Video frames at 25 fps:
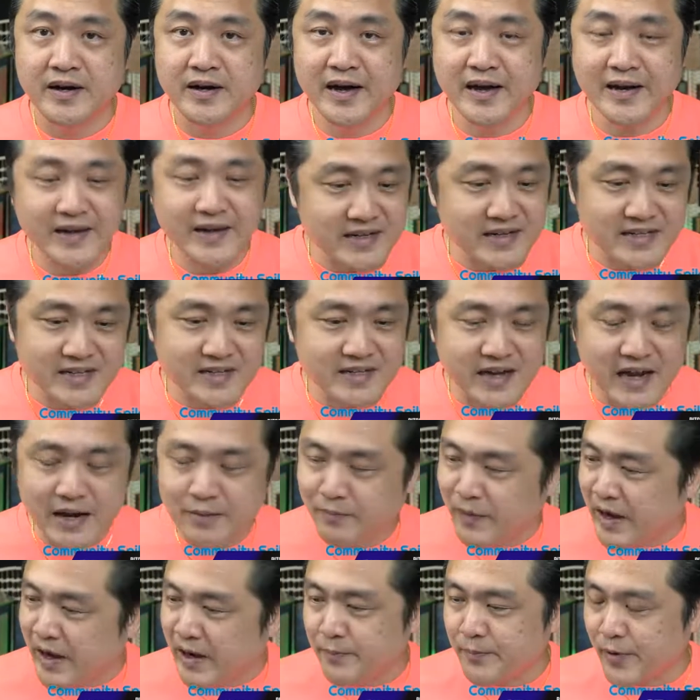And this is
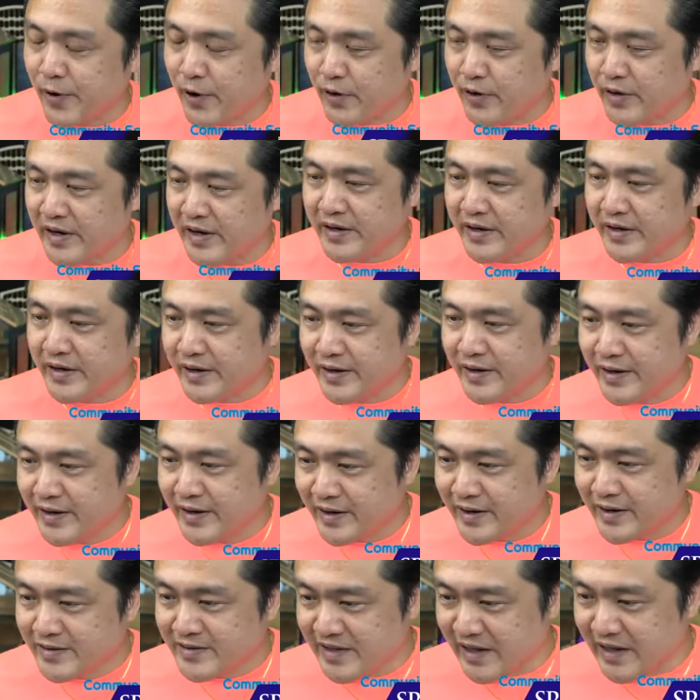like mind-boggling.
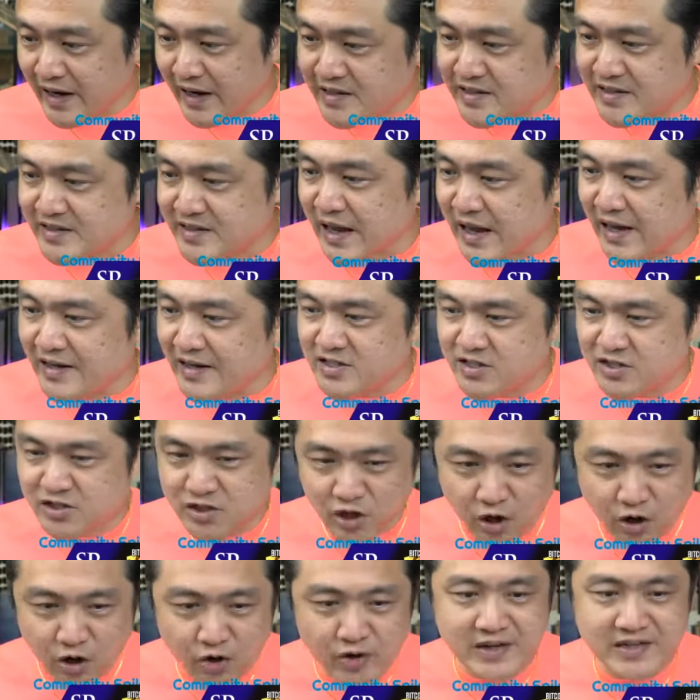Things are
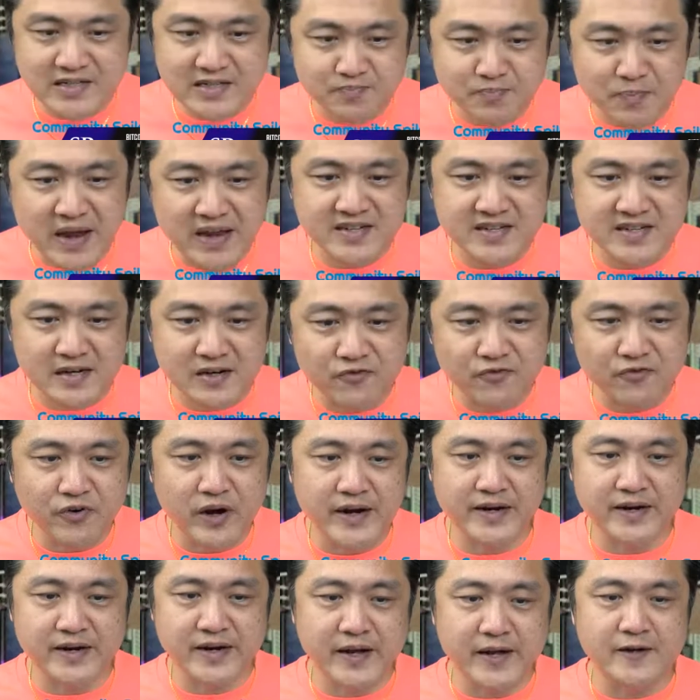so expensive
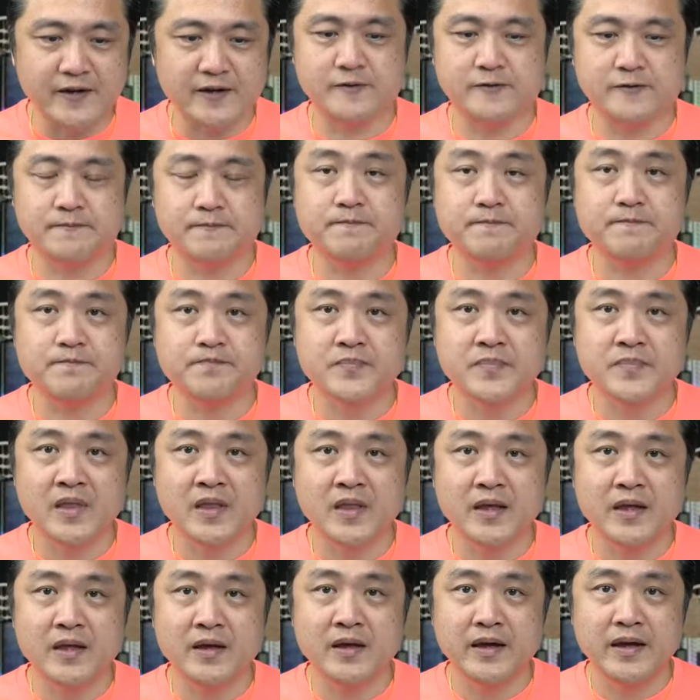right now.
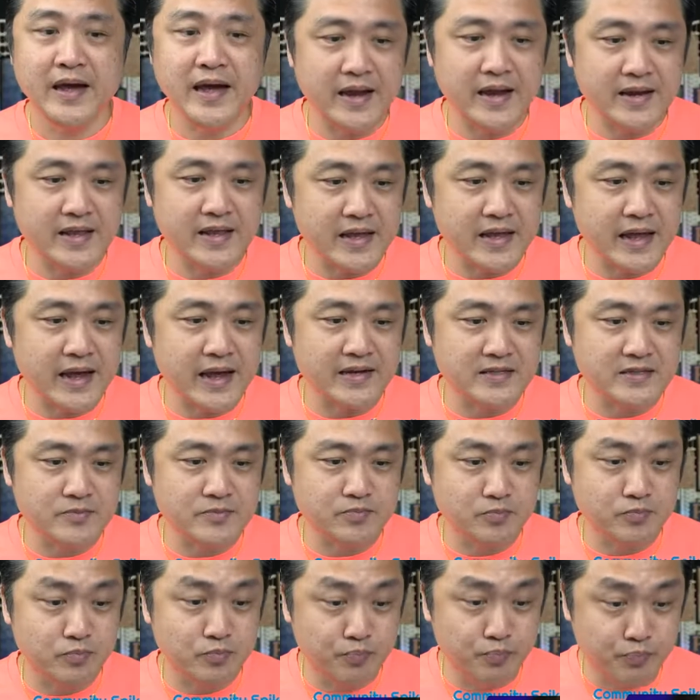And it
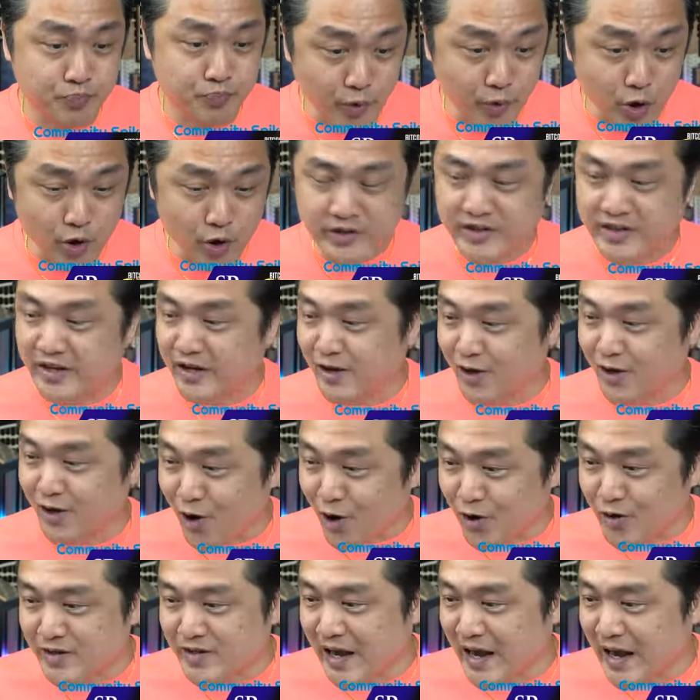has broke the
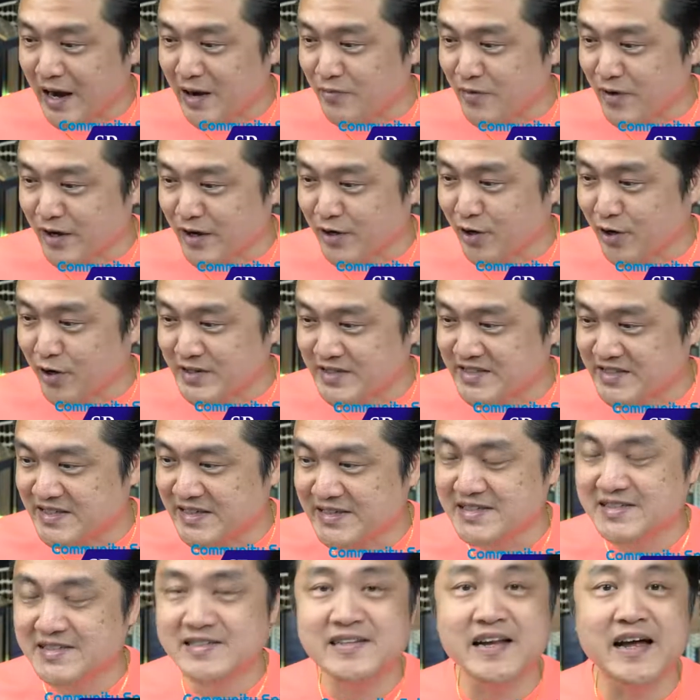all-time record
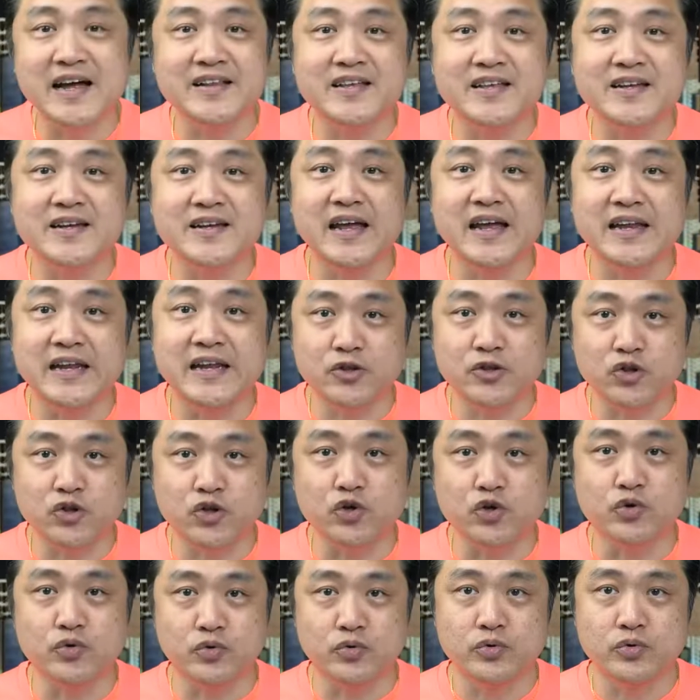since
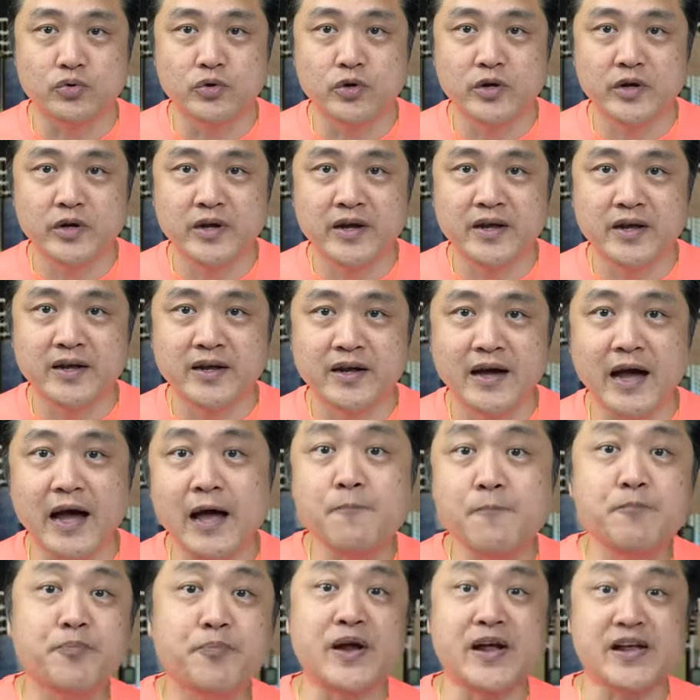1982.
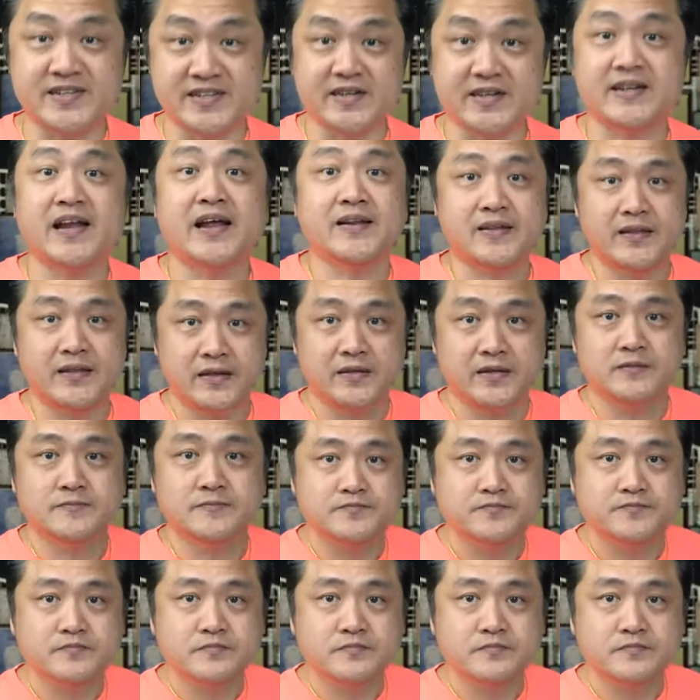Unprecedented.